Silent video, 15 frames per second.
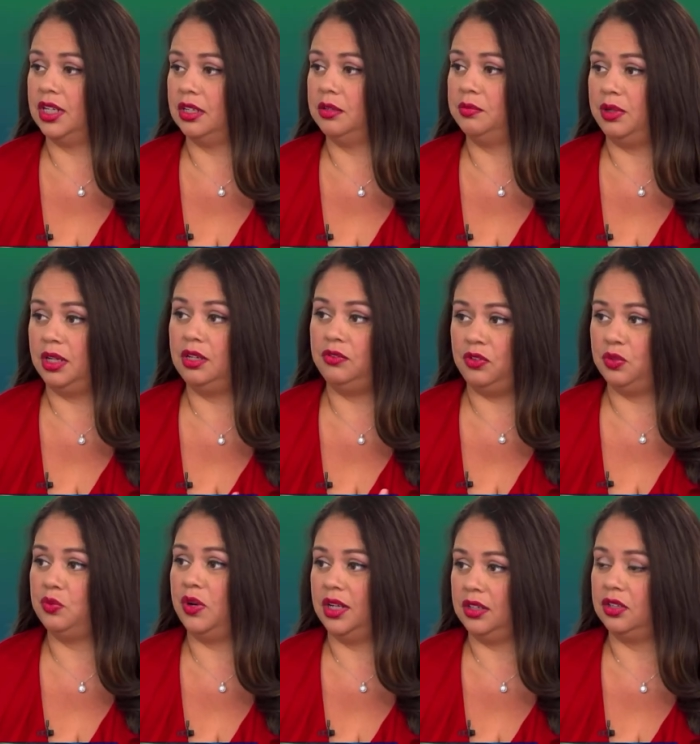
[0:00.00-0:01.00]
it, but if you
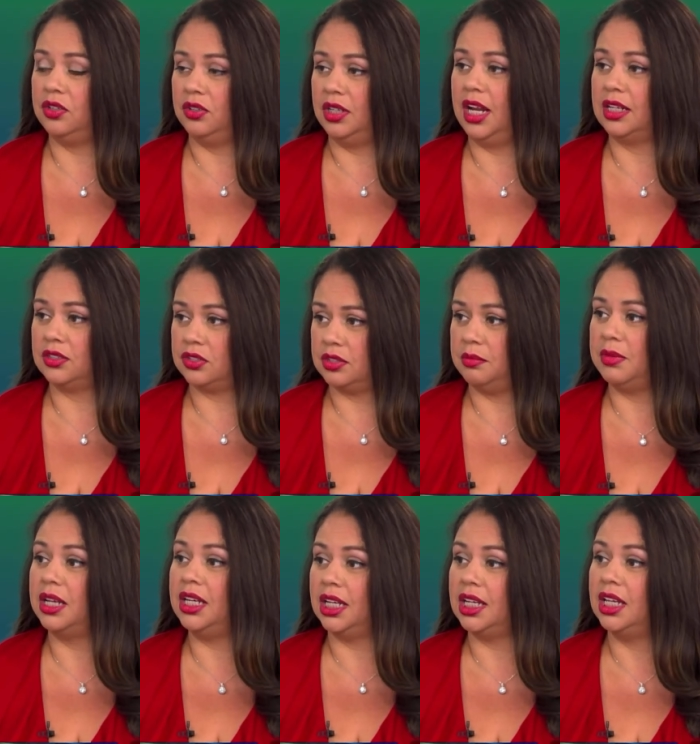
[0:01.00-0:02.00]
want to earn extra
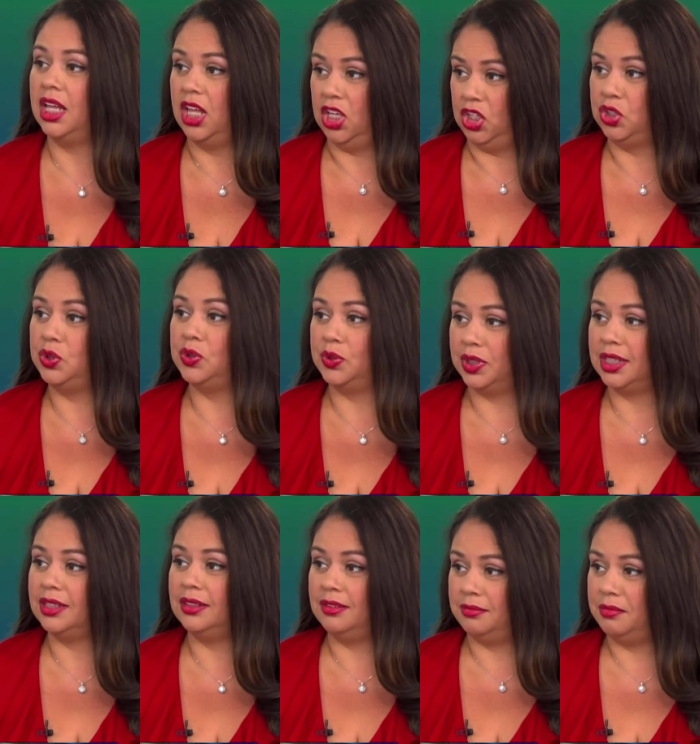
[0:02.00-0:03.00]
money, you
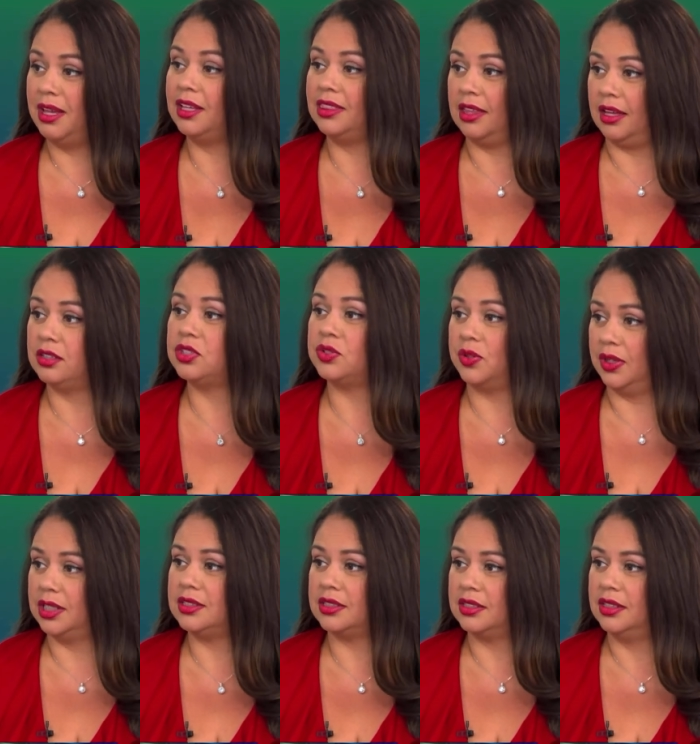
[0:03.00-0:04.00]
can make that
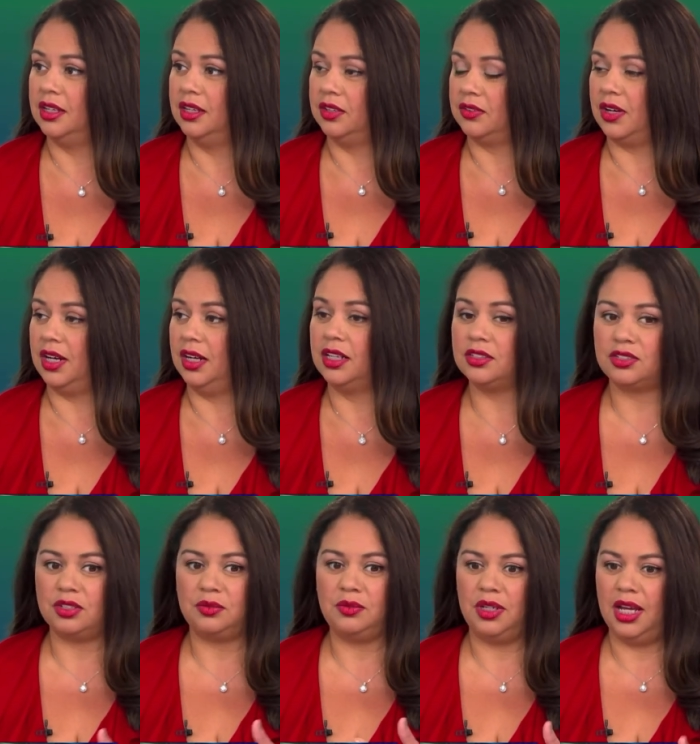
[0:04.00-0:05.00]
choice, mm-hmm. right? And mm-hmm.
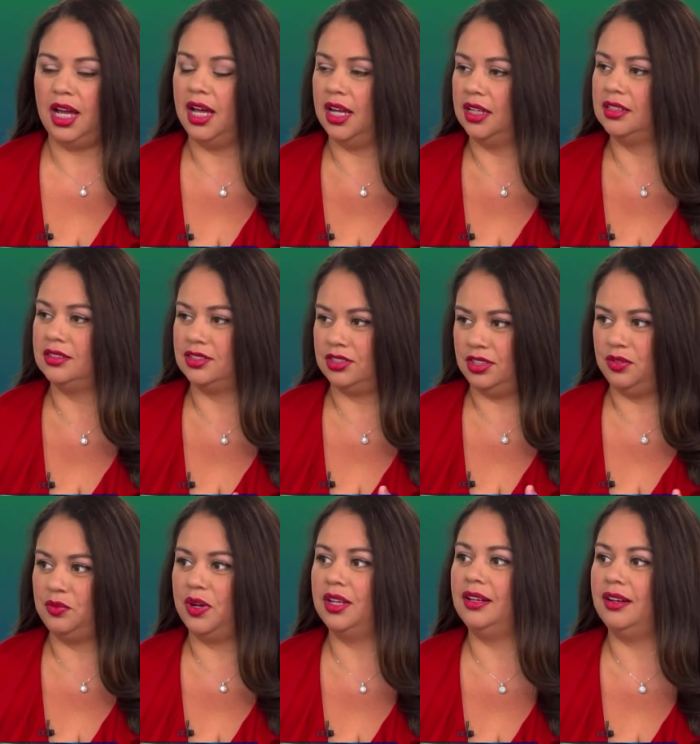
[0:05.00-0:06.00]
so we had, she
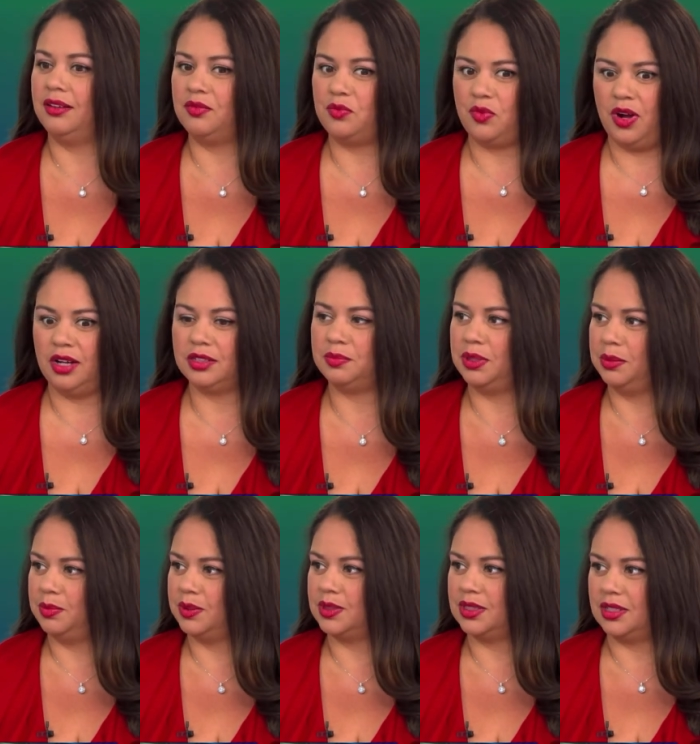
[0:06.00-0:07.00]
went and walked
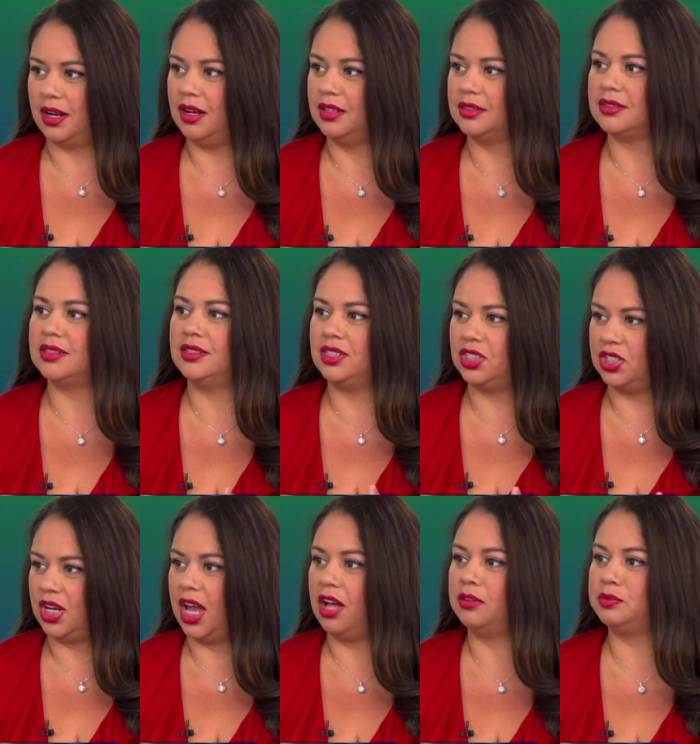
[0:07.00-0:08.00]
people's dogs and she
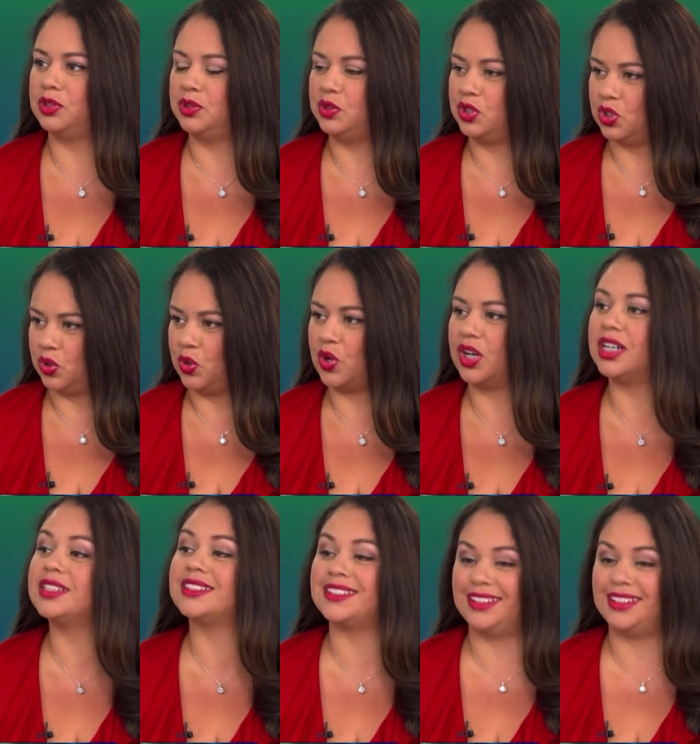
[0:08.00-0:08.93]
helped really? do chores.